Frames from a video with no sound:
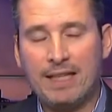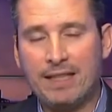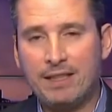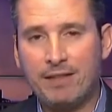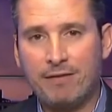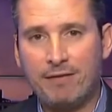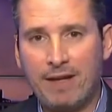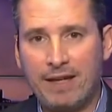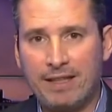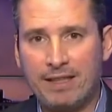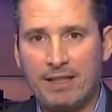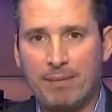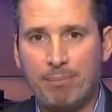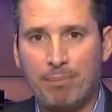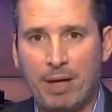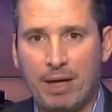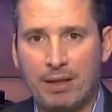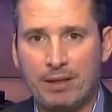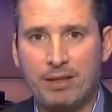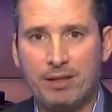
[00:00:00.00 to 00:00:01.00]
identifying the
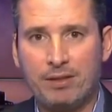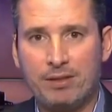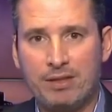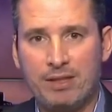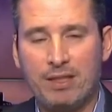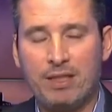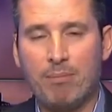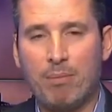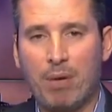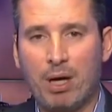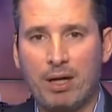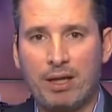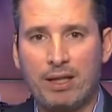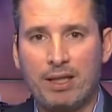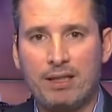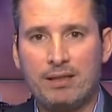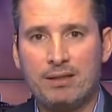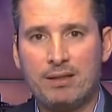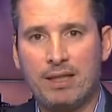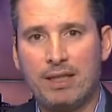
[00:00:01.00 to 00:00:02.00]
patterns in the
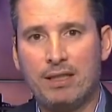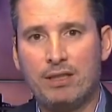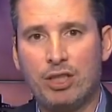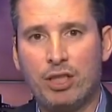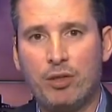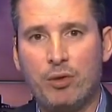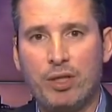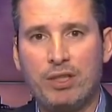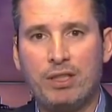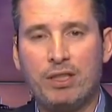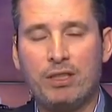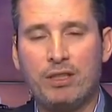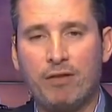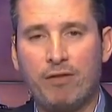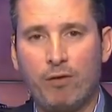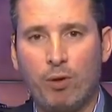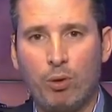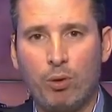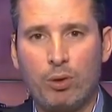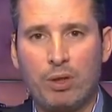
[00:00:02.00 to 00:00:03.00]
market and generating
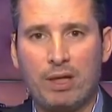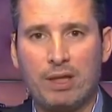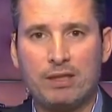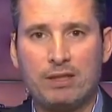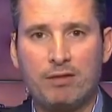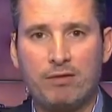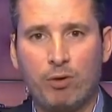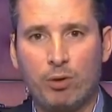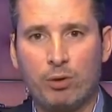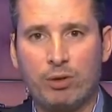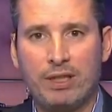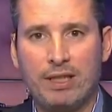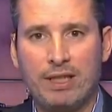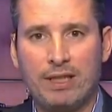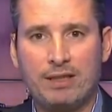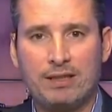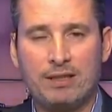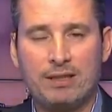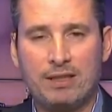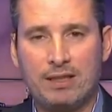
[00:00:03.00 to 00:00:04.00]
the forecast for the
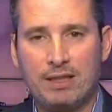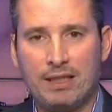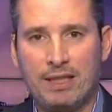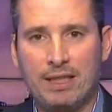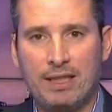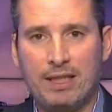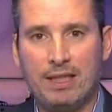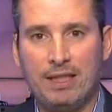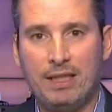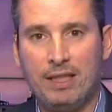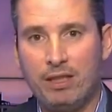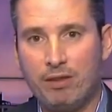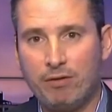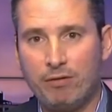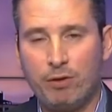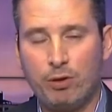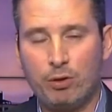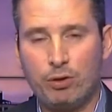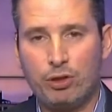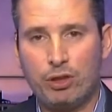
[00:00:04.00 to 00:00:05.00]
next uh,
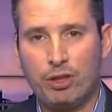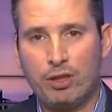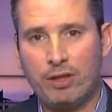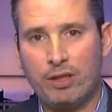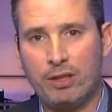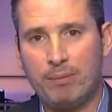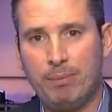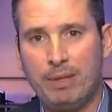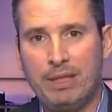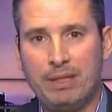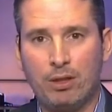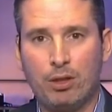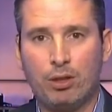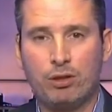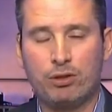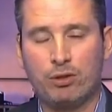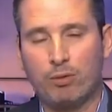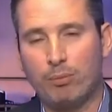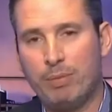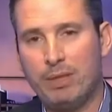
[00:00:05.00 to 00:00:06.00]
near future and mid,
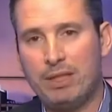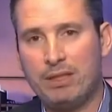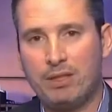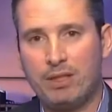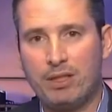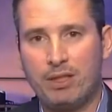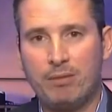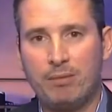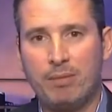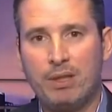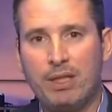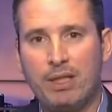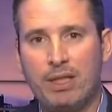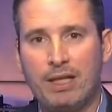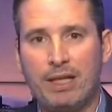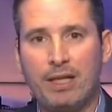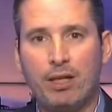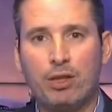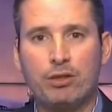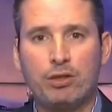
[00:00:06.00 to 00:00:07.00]
also midterm right.
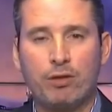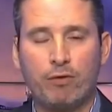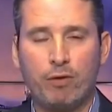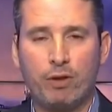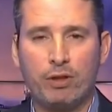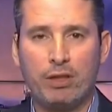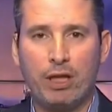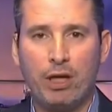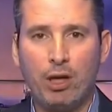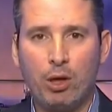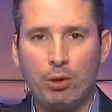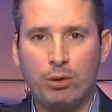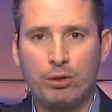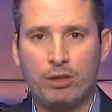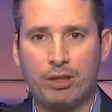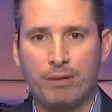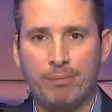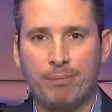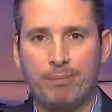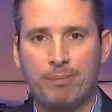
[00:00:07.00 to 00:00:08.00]
and also for the long
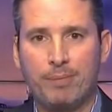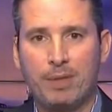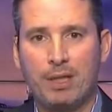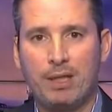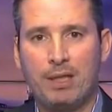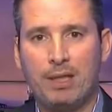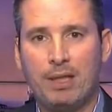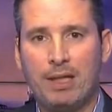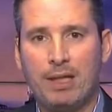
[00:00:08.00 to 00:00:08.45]
term.